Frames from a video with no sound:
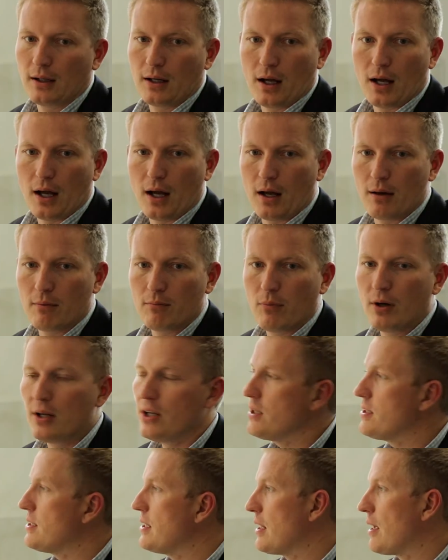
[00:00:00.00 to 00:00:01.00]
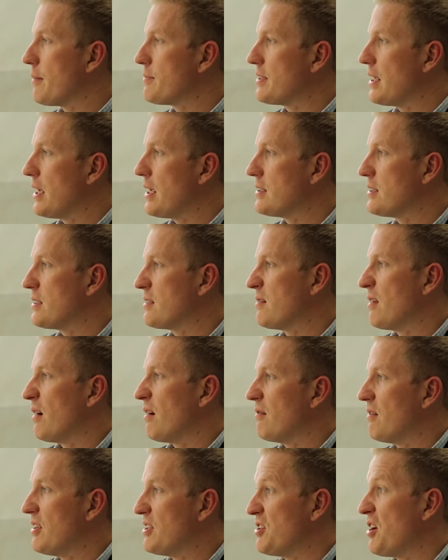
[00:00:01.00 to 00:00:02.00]
working together.
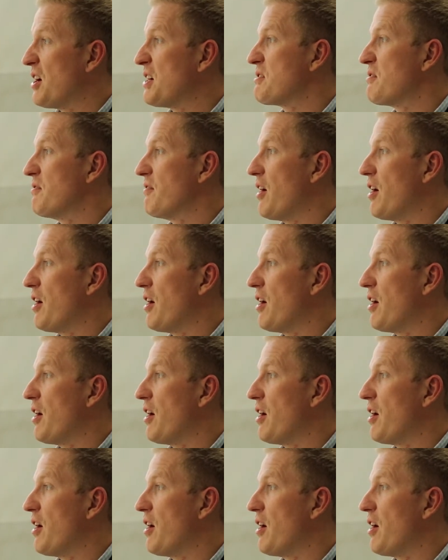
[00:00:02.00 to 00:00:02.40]
So I've got two